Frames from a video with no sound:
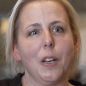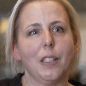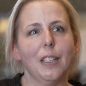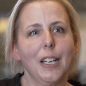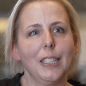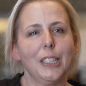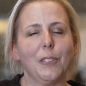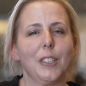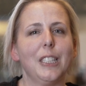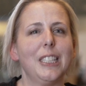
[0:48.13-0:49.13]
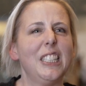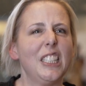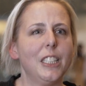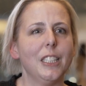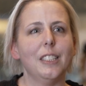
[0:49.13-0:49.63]
our clients versus
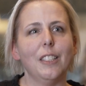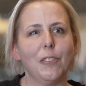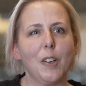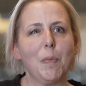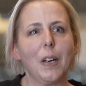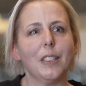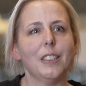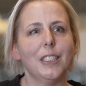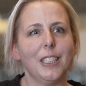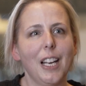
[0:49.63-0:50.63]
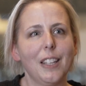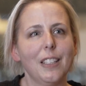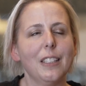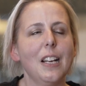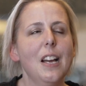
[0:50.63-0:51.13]
stitching different partners
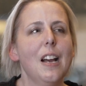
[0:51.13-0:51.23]
together?